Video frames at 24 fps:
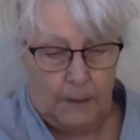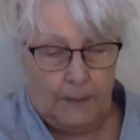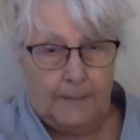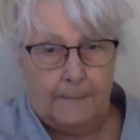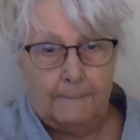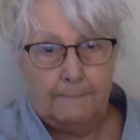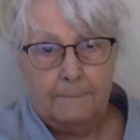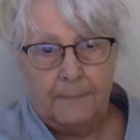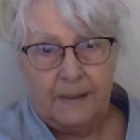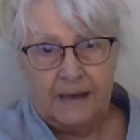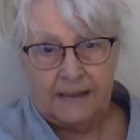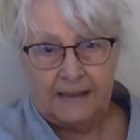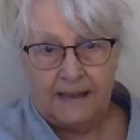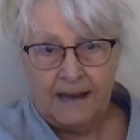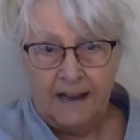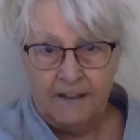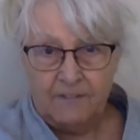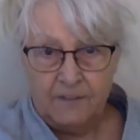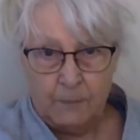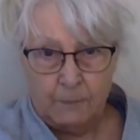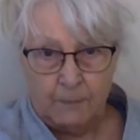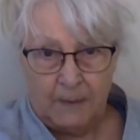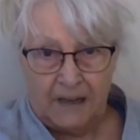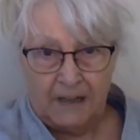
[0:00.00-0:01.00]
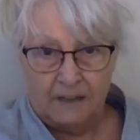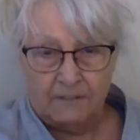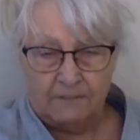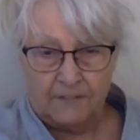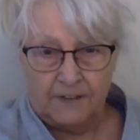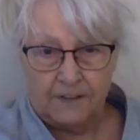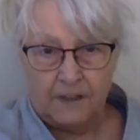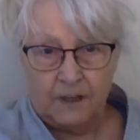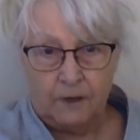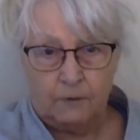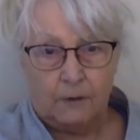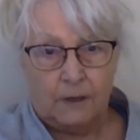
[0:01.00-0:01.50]
But I haven't made a
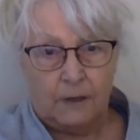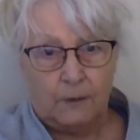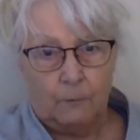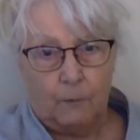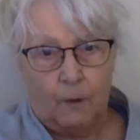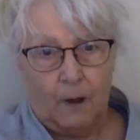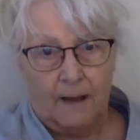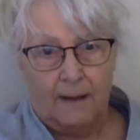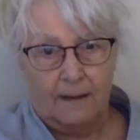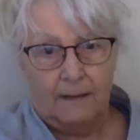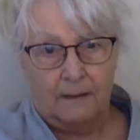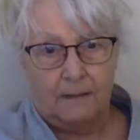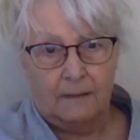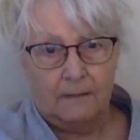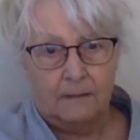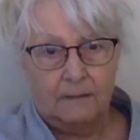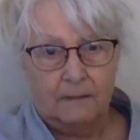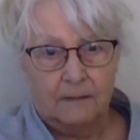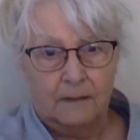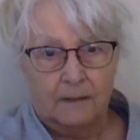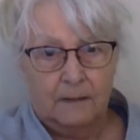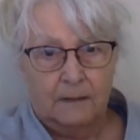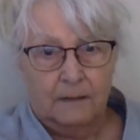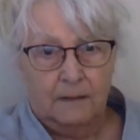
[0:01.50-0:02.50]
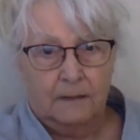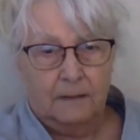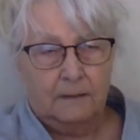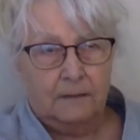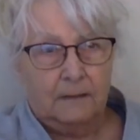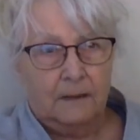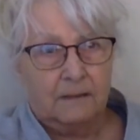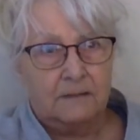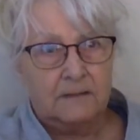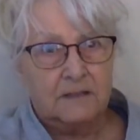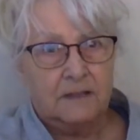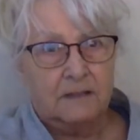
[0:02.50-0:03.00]
video in a while.
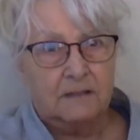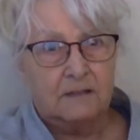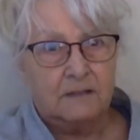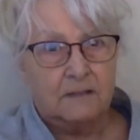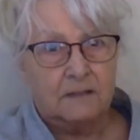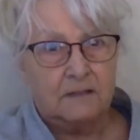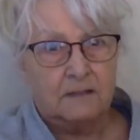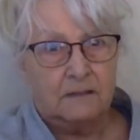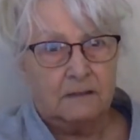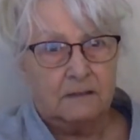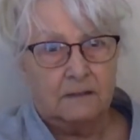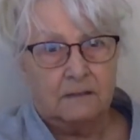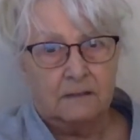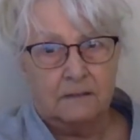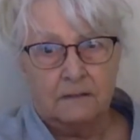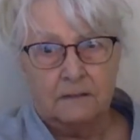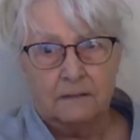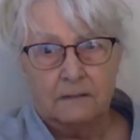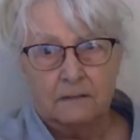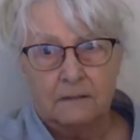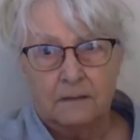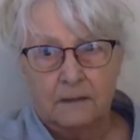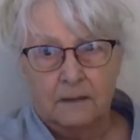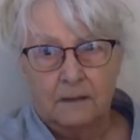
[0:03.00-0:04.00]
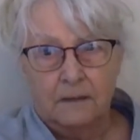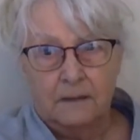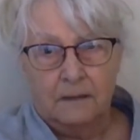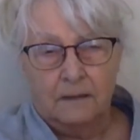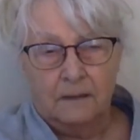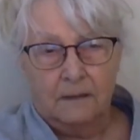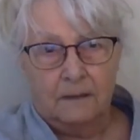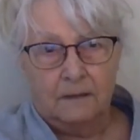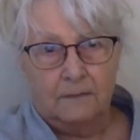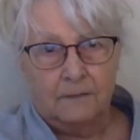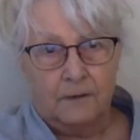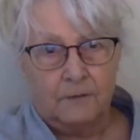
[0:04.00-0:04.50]
Not since
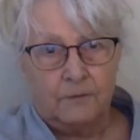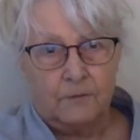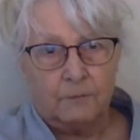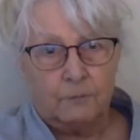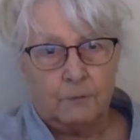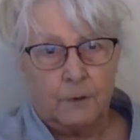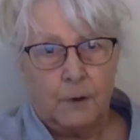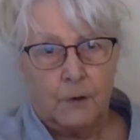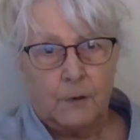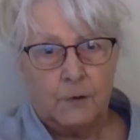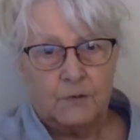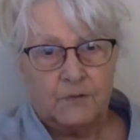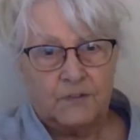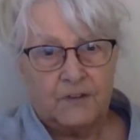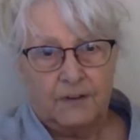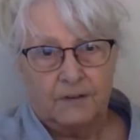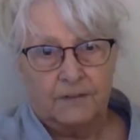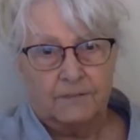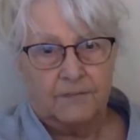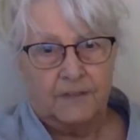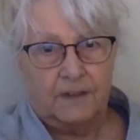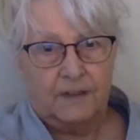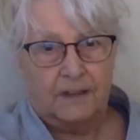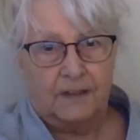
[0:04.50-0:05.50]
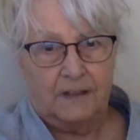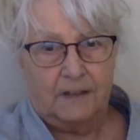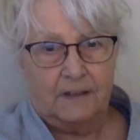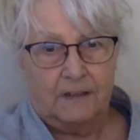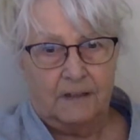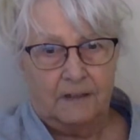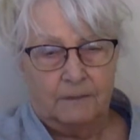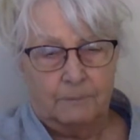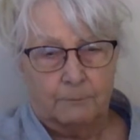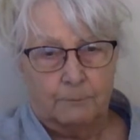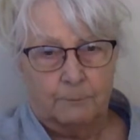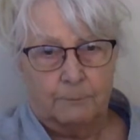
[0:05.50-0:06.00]
in the throes of
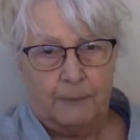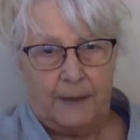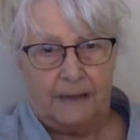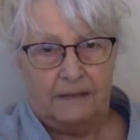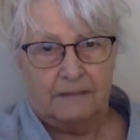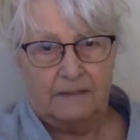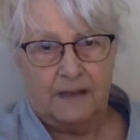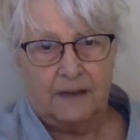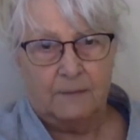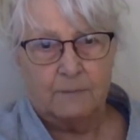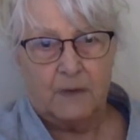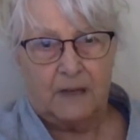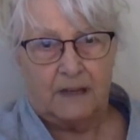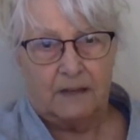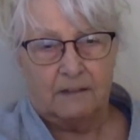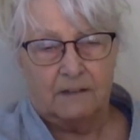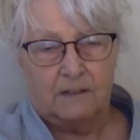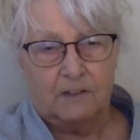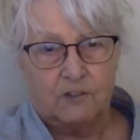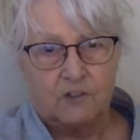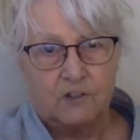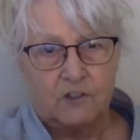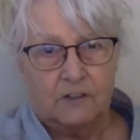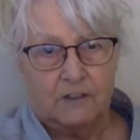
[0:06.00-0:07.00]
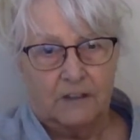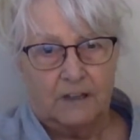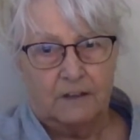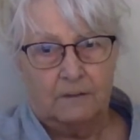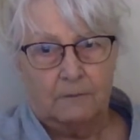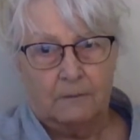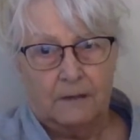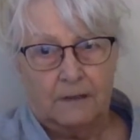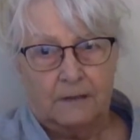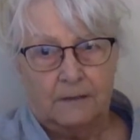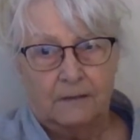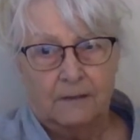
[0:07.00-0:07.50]
the pandemic initially,
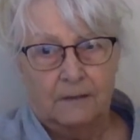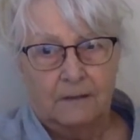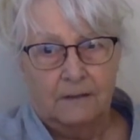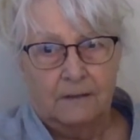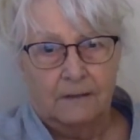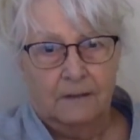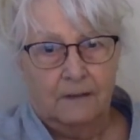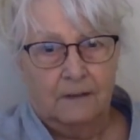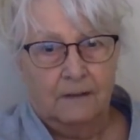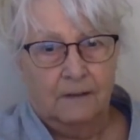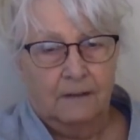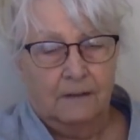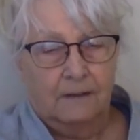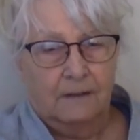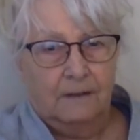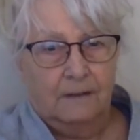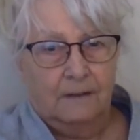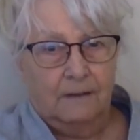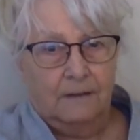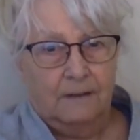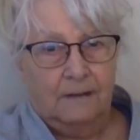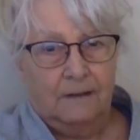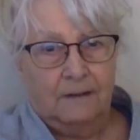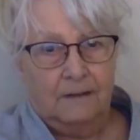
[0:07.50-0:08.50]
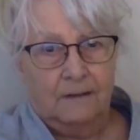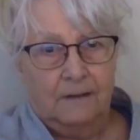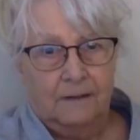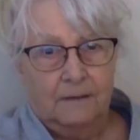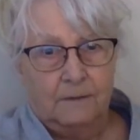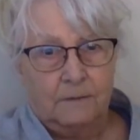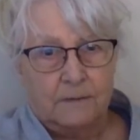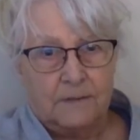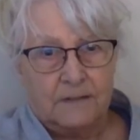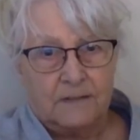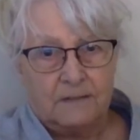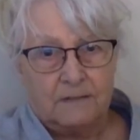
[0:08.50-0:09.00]
when I
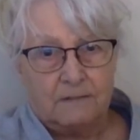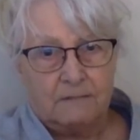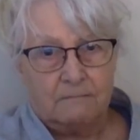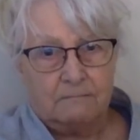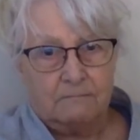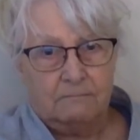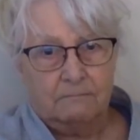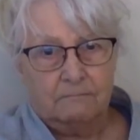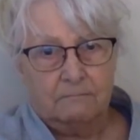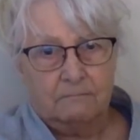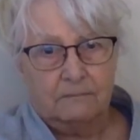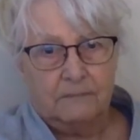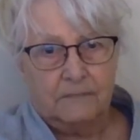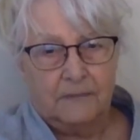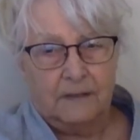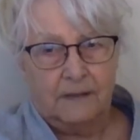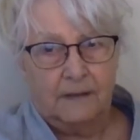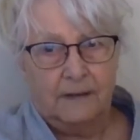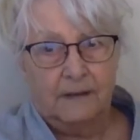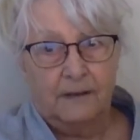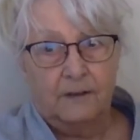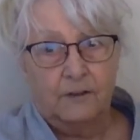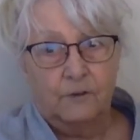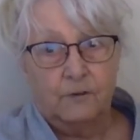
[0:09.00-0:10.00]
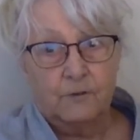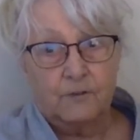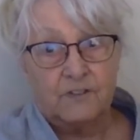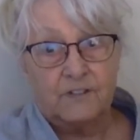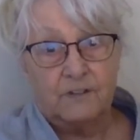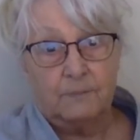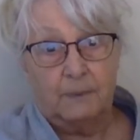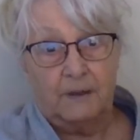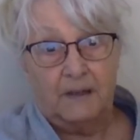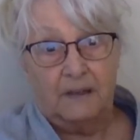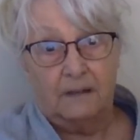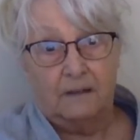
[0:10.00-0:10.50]
was getting used to
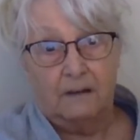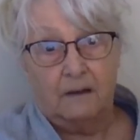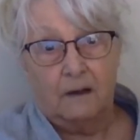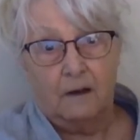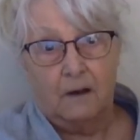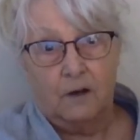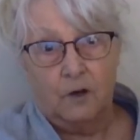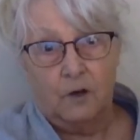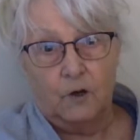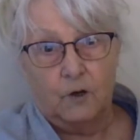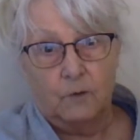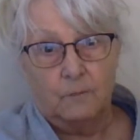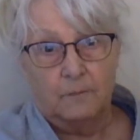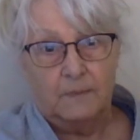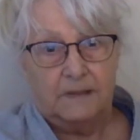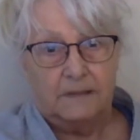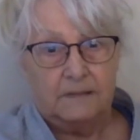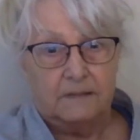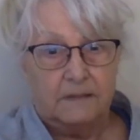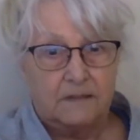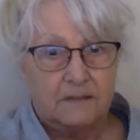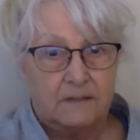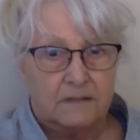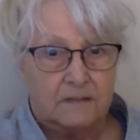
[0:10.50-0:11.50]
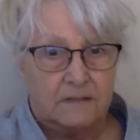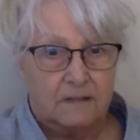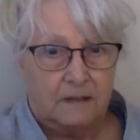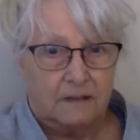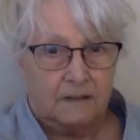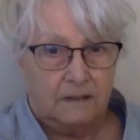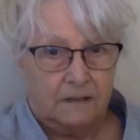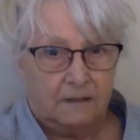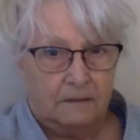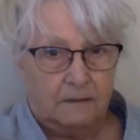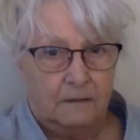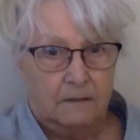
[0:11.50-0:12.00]
being home and stuck
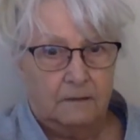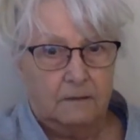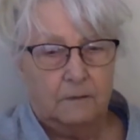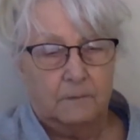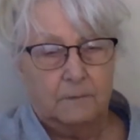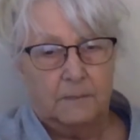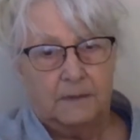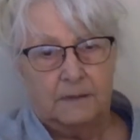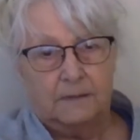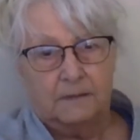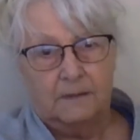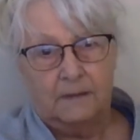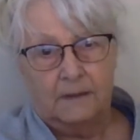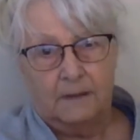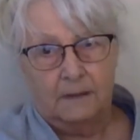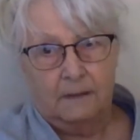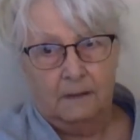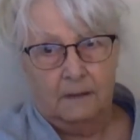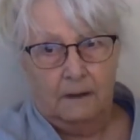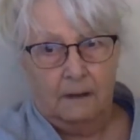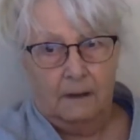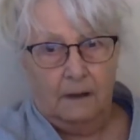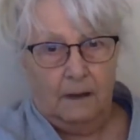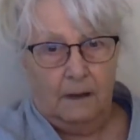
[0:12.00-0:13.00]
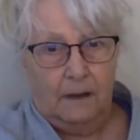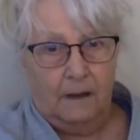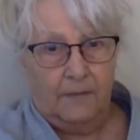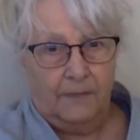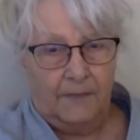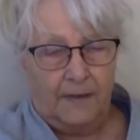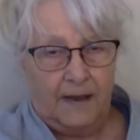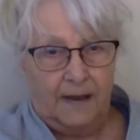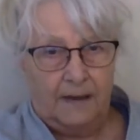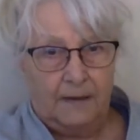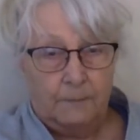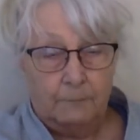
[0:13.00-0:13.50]
at home and all
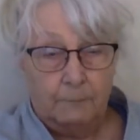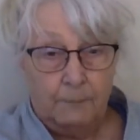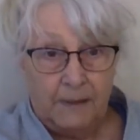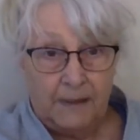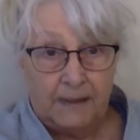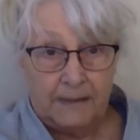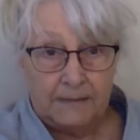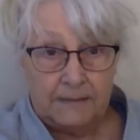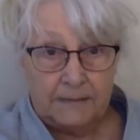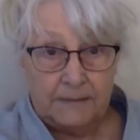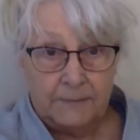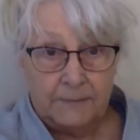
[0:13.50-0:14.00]
that. But